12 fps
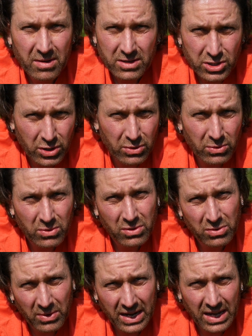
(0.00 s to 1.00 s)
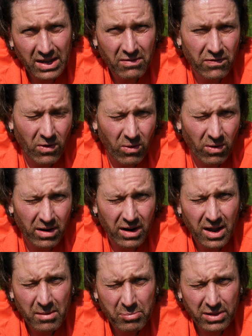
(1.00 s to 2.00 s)
2, 3, 4
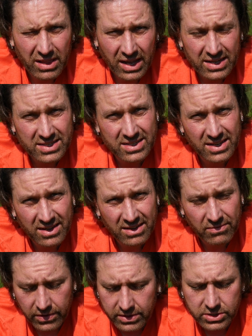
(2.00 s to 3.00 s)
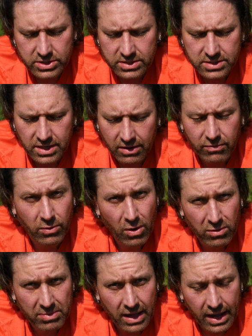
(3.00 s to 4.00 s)
plus versions of
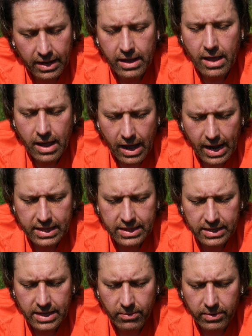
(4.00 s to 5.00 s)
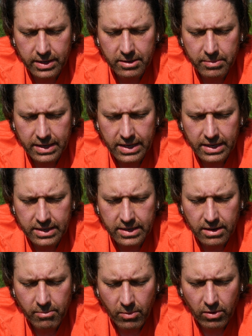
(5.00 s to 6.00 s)
Roadblock, I think that we're going to be
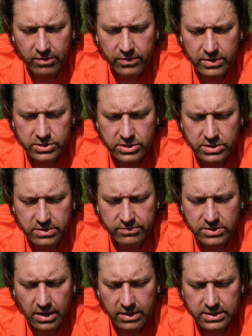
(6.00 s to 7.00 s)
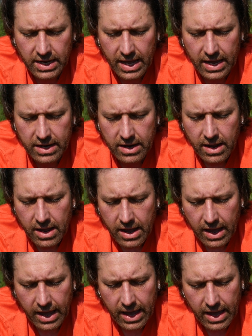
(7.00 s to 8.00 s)
getting more versions of Zartan,
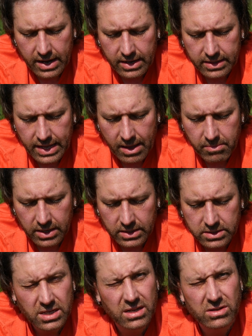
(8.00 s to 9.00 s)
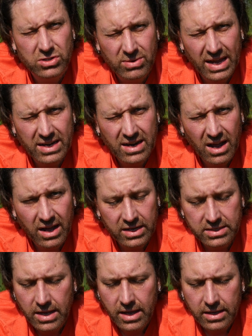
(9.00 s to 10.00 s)
and that means
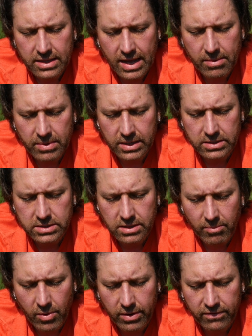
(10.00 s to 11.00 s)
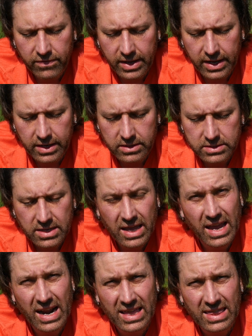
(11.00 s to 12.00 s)
Dreadnoks, that means more figures,
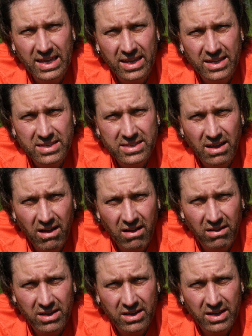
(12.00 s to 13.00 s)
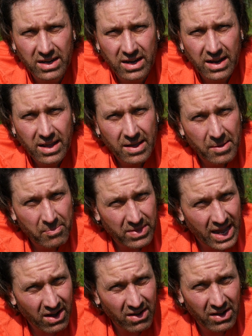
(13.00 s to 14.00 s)
and I think it's all good.
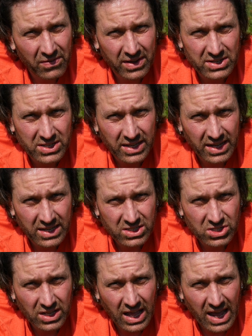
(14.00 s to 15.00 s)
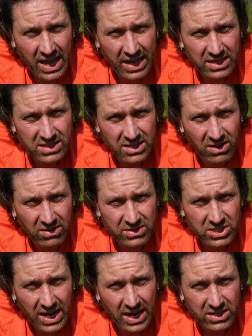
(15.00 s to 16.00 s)
Now officially it's July, so
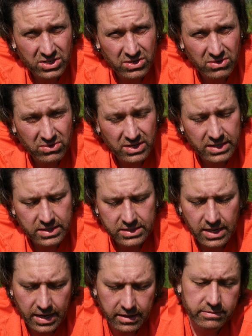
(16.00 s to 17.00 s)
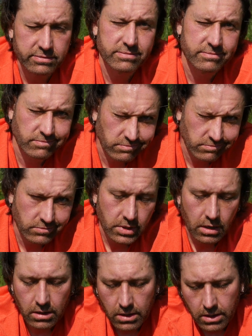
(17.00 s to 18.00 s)
G.I. June is kind of,
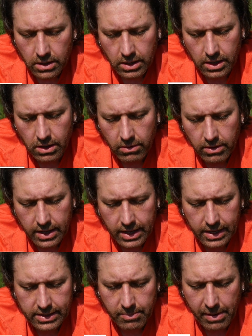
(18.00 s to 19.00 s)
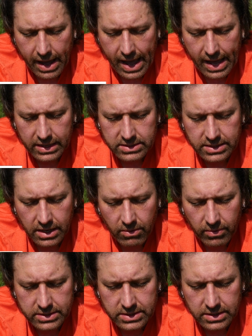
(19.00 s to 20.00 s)
you know, in the past, and it
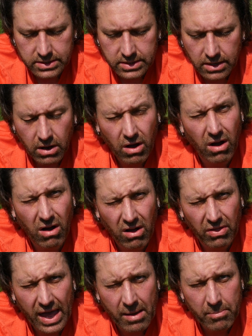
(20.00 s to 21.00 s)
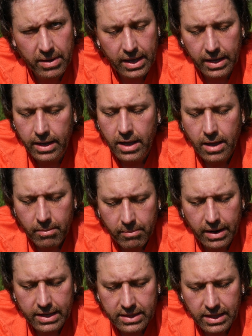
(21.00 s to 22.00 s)
wasn't all that big,
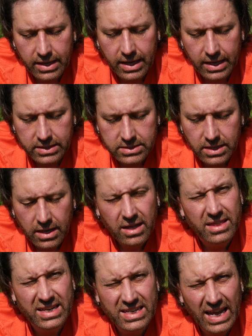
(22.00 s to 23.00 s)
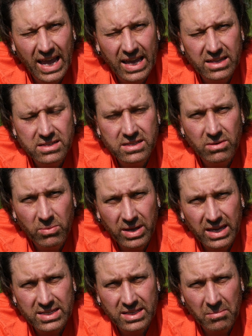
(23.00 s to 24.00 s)
but I think as the days, the
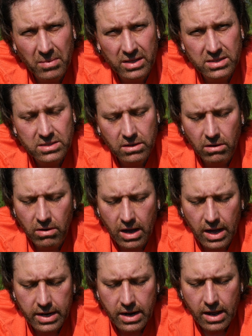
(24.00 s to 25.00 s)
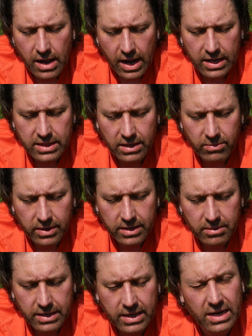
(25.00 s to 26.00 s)
weeks, and the months go on, I think we're
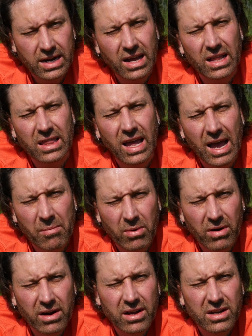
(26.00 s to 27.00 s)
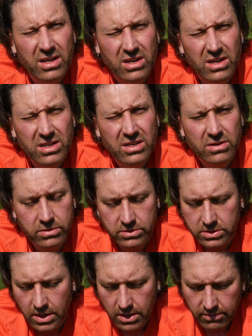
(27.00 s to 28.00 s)
going to be getting a lot more good
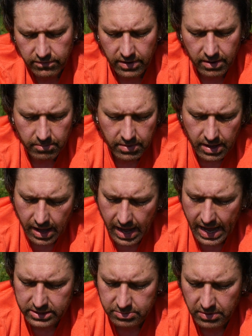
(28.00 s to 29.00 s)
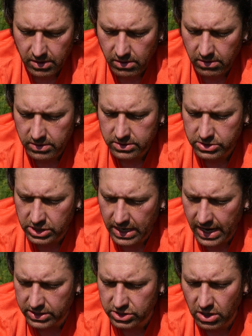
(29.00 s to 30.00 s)
news from Hasbro,
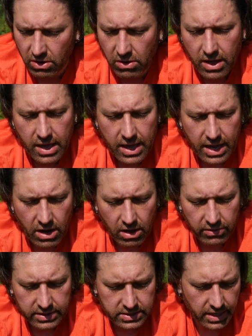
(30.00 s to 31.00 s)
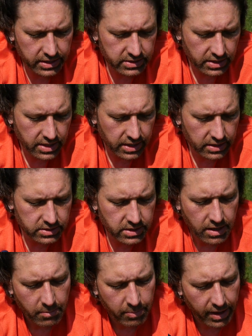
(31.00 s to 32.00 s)
G.I. Joe, and all these kinds of things.
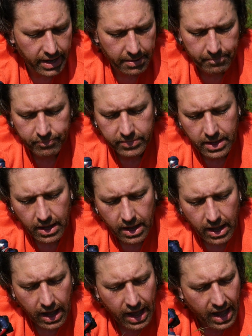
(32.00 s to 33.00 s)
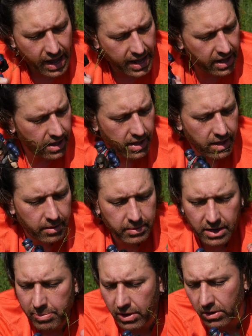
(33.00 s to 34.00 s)
But I am
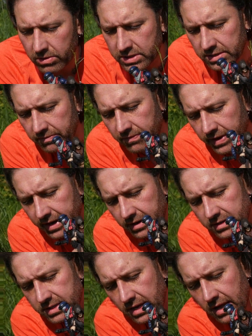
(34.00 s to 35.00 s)
going to pose some figures.